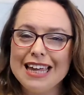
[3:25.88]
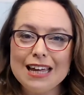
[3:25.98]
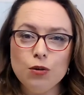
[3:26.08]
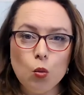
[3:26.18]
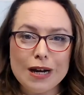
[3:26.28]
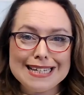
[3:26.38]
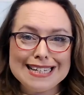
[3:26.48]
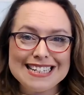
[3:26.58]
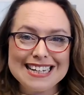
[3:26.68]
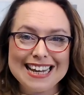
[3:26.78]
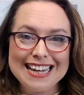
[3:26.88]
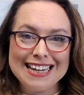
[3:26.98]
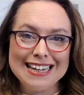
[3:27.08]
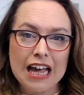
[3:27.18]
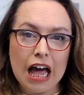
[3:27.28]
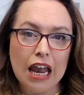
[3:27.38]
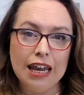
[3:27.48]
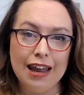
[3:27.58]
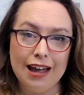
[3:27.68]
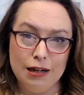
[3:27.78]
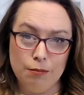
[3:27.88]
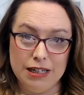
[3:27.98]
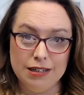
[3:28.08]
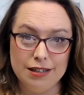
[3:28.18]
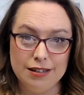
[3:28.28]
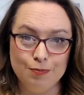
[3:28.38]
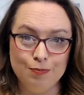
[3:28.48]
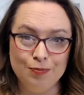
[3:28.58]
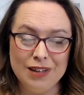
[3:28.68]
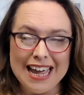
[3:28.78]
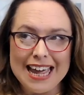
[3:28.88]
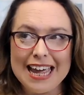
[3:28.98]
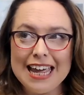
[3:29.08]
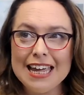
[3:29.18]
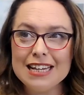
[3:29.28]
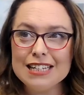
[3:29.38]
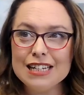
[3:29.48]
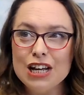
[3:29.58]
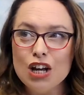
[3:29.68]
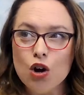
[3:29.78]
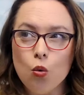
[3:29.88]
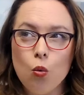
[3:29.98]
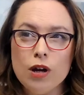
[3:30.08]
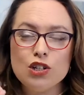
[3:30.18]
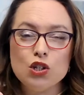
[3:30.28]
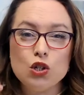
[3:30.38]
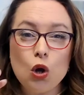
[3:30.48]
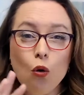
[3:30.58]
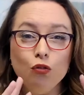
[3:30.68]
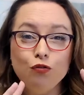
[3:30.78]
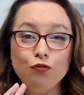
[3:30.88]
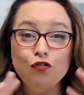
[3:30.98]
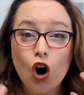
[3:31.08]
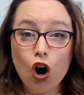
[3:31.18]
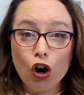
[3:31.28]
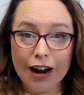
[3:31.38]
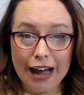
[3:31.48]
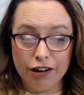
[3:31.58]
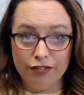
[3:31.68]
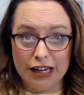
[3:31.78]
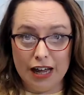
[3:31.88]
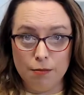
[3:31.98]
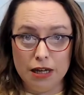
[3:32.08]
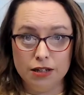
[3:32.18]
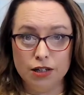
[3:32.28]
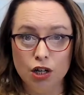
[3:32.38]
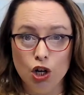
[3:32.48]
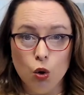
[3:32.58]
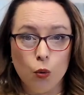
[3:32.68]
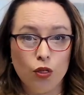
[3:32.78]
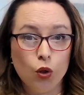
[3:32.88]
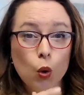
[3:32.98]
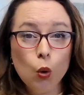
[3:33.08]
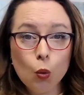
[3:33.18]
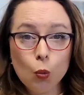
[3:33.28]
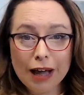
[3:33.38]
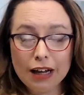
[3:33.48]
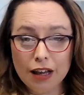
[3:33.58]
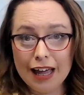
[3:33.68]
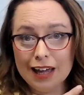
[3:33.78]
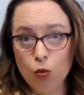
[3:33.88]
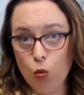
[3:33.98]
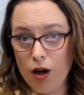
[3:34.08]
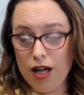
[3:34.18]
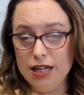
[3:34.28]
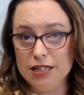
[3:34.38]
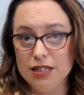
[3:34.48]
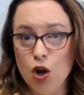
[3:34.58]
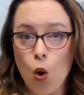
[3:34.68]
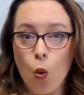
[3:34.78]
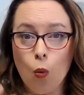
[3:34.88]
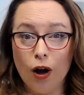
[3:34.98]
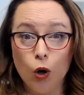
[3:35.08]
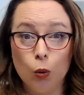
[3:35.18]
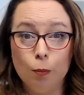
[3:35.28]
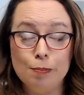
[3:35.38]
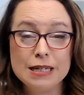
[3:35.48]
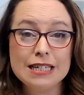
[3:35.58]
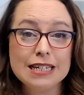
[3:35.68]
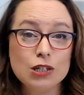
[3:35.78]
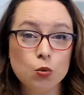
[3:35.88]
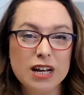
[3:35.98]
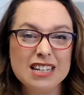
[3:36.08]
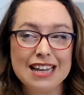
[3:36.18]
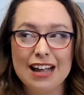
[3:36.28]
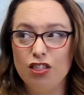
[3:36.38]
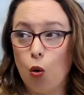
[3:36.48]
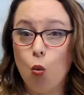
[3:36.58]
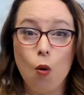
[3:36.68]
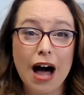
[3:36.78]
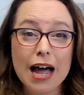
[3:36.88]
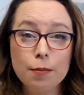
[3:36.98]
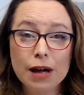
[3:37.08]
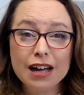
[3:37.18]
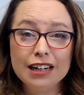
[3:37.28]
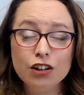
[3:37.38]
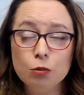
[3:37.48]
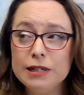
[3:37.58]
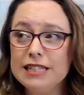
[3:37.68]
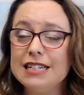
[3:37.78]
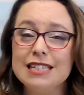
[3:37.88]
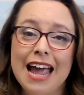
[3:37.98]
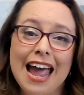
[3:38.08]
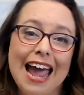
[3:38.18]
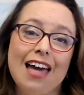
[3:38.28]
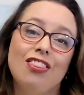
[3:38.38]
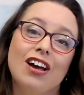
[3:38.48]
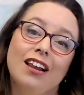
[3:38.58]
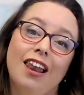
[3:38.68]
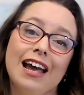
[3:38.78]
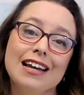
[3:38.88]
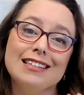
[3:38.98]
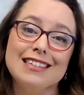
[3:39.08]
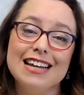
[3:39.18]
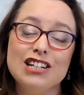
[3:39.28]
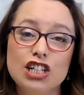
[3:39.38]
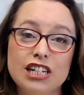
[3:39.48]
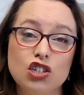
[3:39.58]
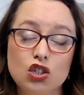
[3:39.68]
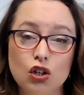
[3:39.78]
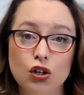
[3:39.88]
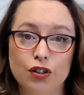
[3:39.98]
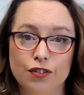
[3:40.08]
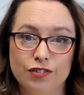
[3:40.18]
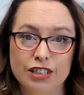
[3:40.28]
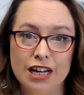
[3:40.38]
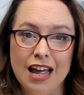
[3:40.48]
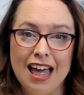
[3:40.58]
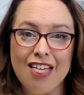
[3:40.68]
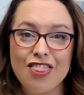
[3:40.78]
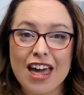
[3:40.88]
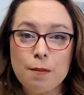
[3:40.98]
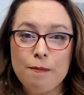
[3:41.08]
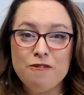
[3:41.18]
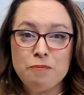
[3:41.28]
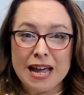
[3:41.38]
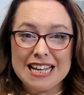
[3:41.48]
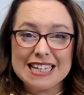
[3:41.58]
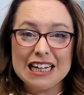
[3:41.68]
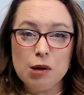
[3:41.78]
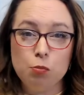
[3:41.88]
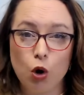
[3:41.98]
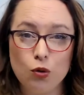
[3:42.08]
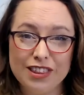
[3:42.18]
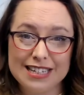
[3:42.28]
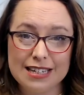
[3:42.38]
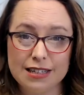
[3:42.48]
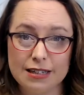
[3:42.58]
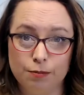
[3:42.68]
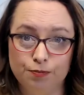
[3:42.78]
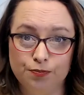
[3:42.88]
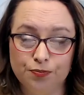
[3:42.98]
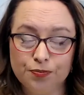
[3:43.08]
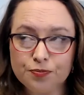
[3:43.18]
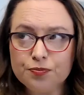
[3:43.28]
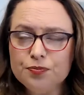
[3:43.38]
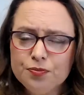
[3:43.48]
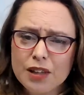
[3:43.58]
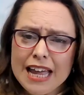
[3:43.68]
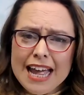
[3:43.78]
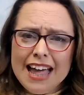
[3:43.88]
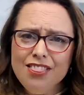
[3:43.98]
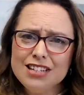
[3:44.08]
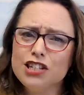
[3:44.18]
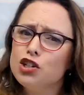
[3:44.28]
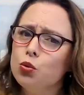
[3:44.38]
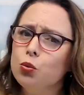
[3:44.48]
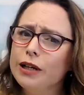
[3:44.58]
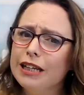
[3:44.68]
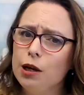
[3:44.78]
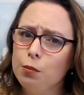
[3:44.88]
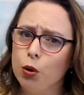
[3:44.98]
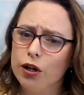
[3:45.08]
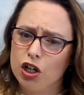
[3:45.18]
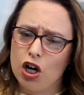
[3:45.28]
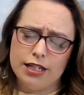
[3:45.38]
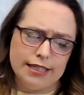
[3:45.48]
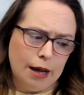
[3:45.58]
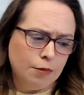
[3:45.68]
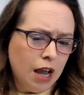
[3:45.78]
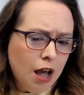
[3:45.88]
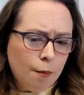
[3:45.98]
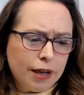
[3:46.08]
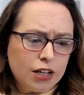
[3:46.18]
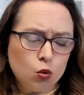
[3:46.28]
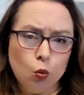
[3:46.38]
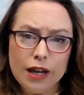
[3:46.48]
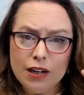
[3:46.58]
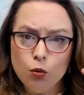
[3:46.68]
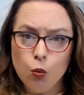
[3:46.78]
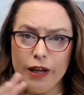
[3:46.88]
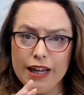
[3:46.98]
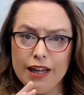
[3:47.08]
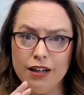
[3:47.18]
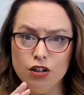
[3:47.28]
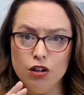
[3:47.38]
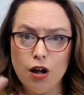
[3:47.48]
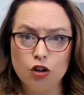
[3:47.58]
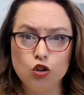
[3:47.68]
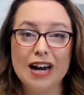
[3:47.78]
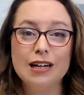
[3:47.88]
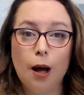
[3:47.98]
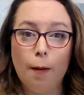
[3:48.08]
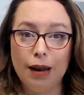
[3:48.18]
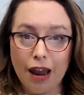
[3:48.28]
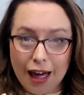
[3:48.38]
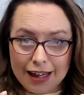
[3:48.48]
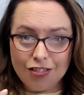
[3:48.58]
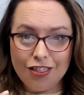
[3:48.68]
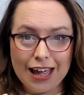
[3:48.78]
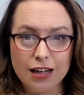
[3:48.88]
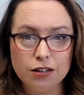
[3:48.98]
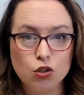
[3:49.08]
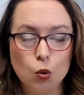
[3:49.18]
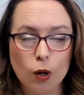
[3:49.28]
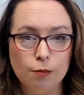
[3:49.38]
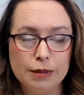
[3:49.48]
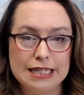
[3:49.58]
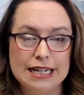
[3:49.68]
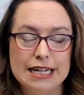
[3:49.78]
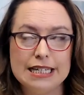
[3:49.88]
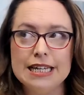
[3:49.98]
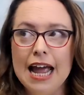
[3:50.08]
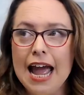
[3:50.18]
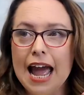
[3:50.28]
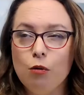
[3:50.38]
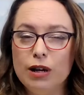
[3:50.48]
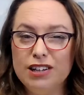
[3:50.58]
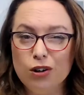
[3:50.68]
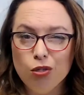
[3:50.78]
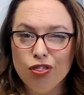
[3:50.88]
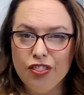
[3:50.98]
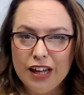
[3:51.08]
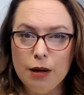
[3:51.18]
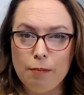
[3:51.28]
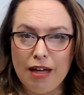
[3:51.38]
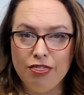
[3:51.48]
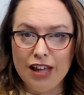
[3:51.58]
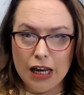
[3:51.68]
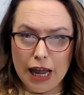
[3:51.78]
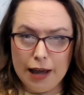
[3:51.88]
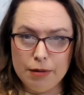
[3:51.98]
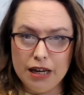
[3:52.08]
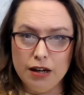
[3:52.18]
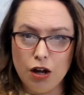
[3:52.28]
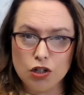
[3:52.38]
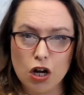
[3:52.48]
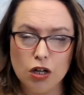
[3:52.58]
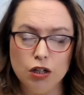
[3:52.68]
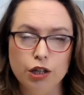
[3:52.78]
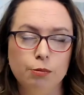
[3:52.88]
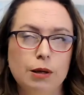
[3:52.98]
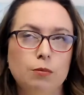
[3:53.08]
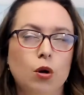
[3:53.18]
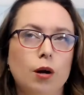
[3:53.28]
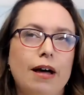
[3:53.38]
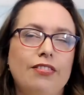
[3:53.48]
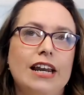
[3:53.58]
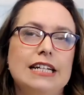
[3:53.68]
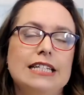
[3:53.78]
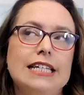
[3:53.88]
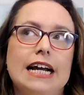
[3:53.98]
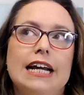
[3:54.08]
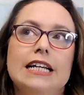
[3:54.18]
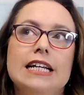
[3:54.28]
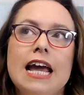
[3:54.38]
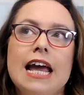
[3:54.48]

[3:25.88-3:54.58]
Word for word: it wasn't in alignment. It was so far out of alignment with who my client was, what her business was, like the why behind her business, and the clients that she served, that it basically broke the system. And this is a really important concept, because when we try to apply things to our business and we don't think about the alignment, and I'll talk a little bit more about that in a second,